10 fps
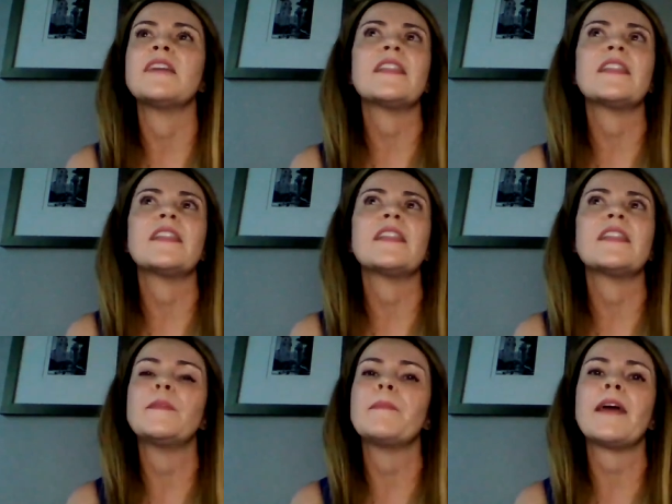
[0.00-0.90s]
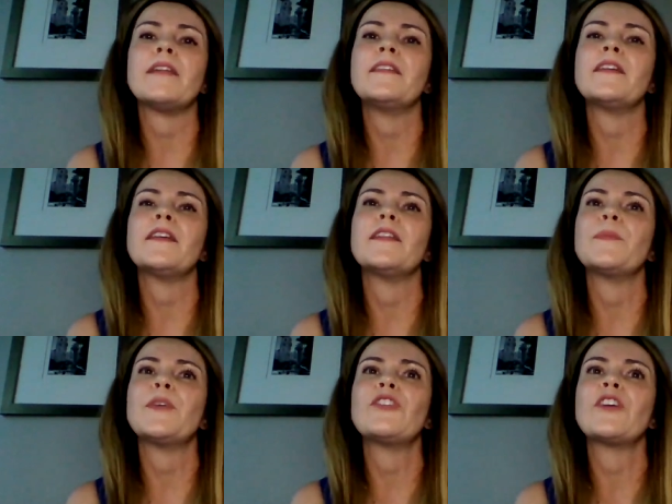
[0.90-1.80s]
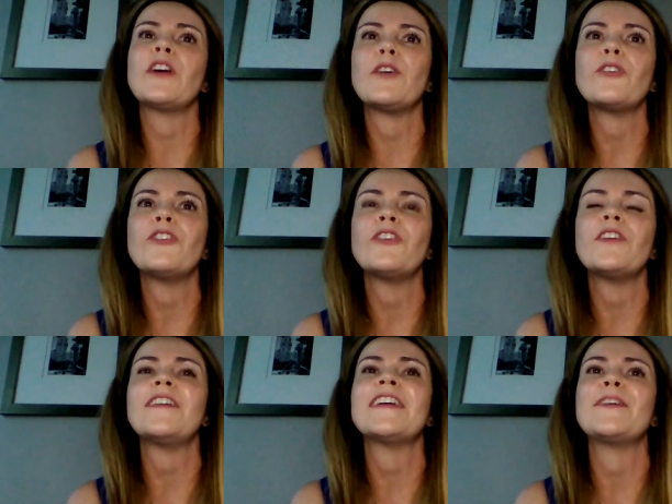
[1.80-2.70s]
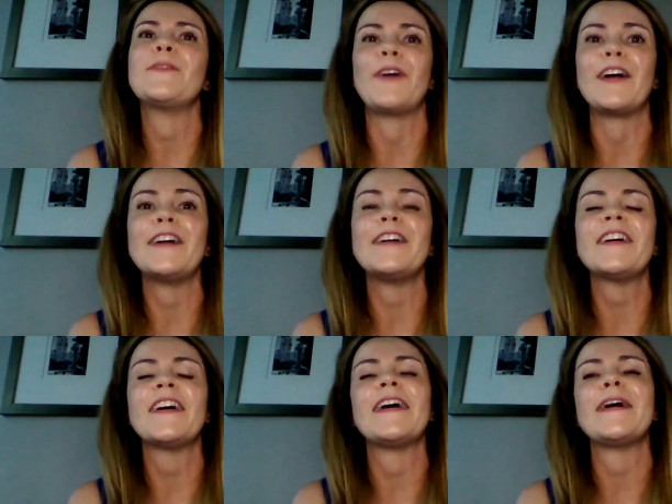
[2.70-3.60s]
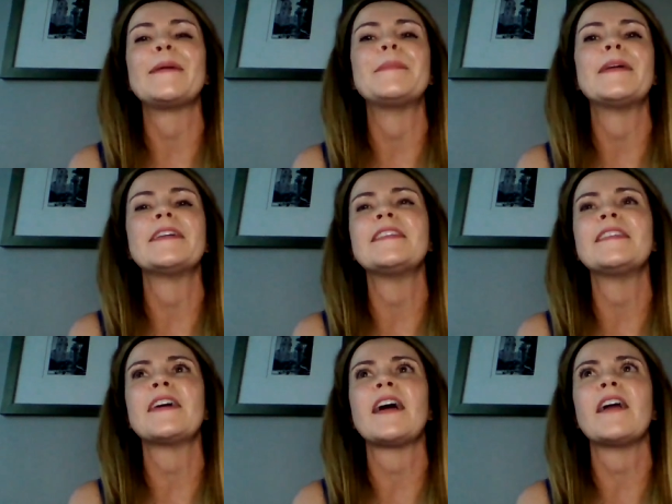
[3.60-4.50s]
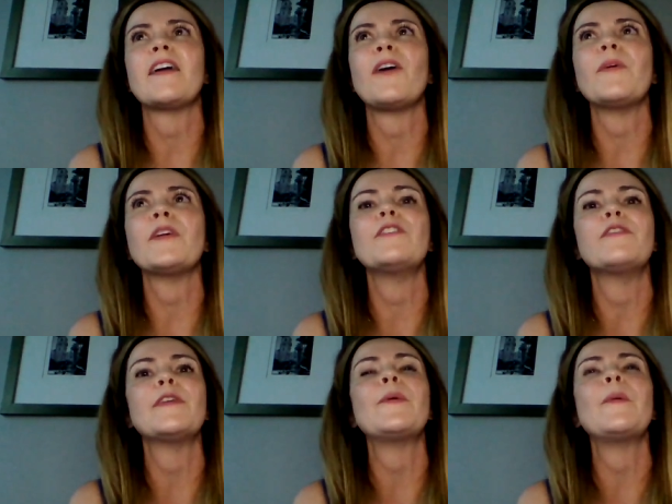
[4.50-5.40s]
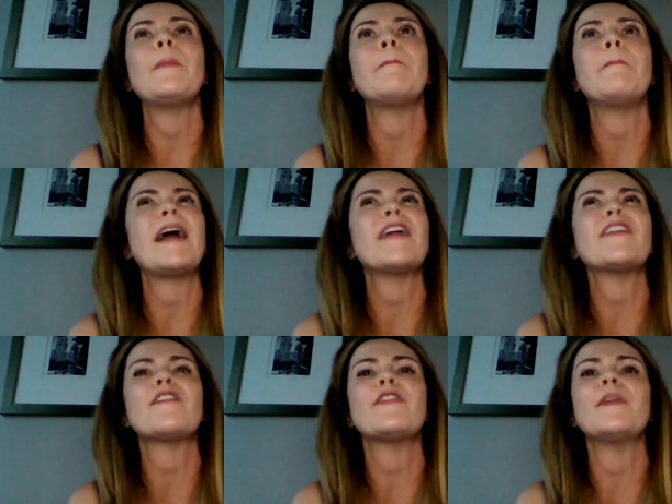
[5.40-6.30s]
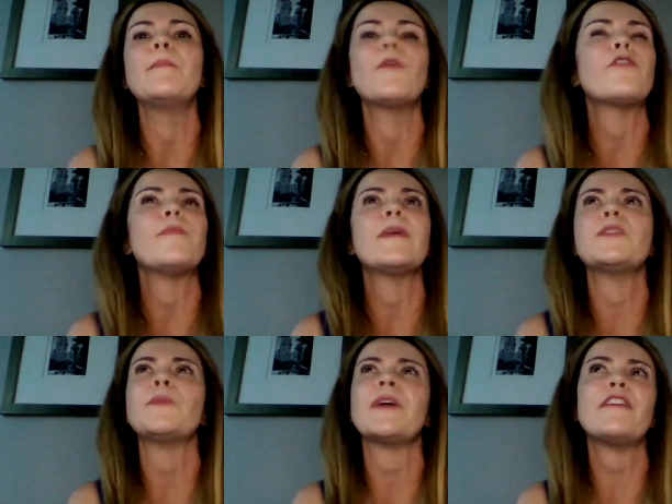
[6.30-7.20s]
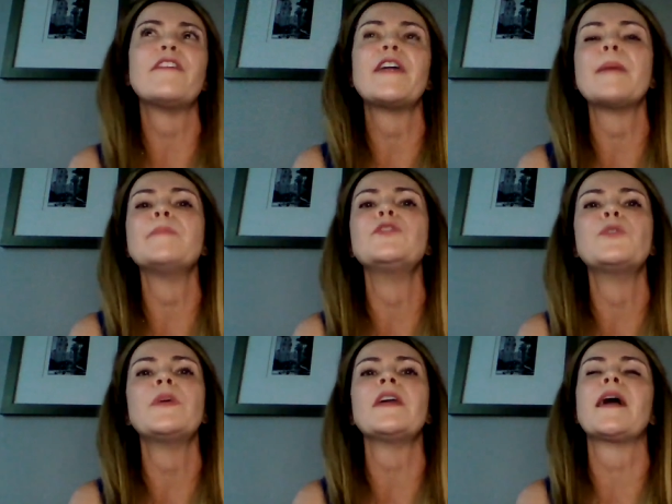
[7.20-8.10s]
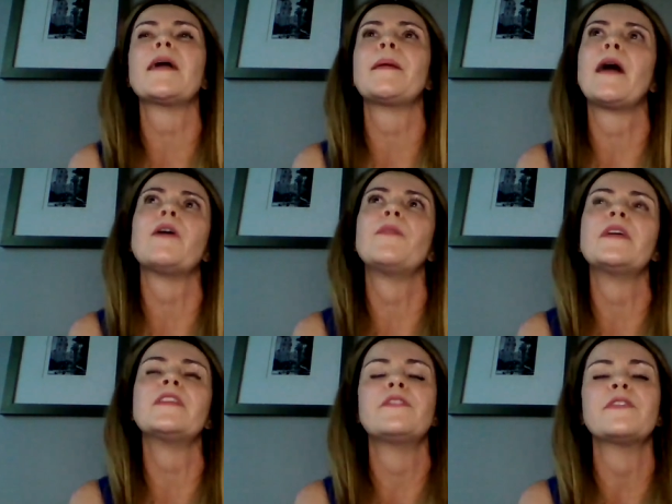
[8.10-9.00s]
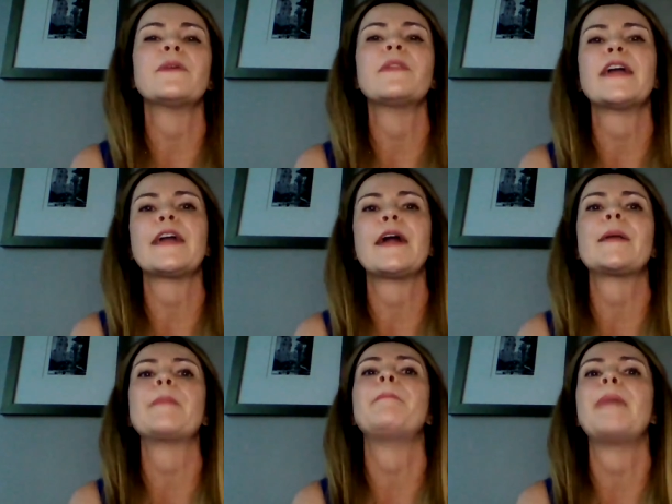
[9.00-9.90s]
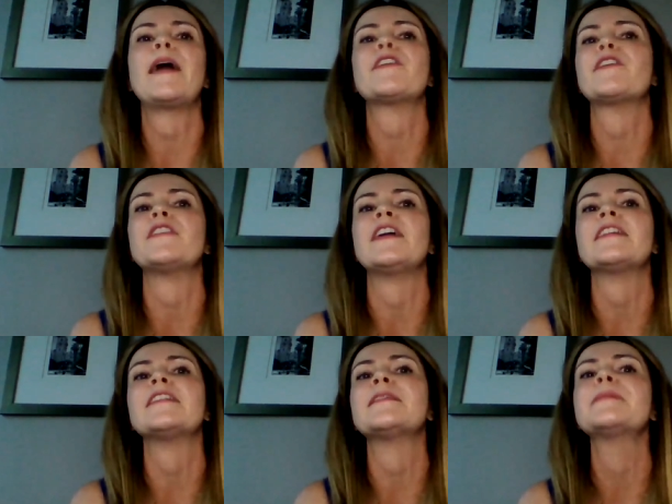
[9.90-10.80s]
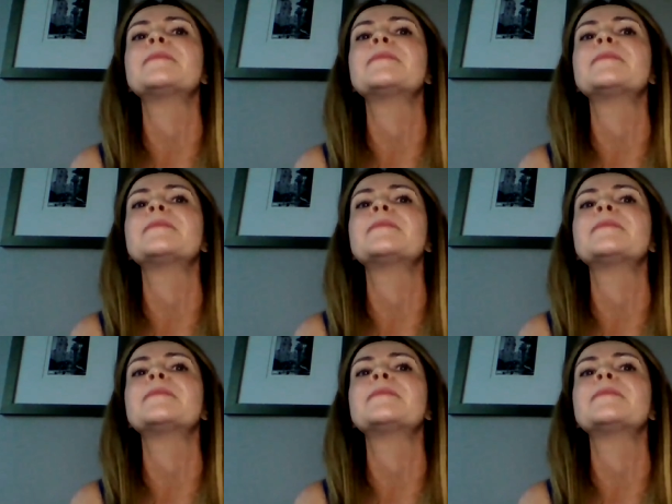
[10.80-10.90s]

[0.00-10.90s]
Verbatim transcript: um, then it doesn't matter in which culture you are uh, but i always feel part of the movement whatever i'm doing I, I always feel like i am part of that